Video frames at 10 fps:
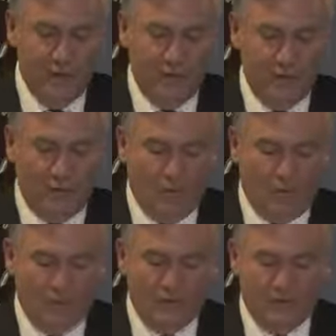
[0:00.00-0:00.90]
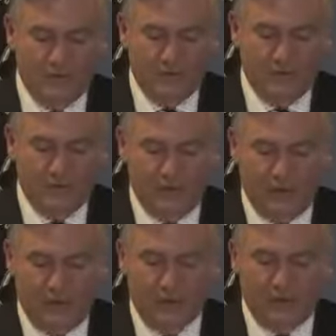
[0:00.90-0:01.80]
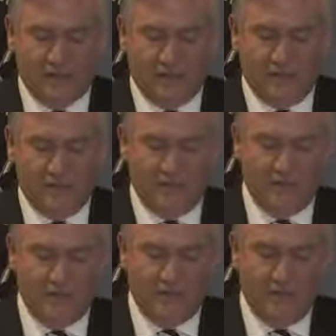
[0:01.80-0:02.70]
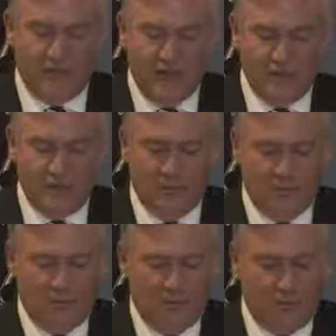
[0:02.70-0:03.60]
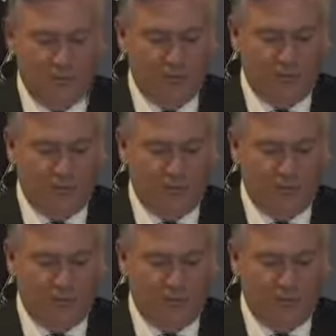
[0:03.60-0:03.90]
but worse, have placed the club in a position where it's hard to move forward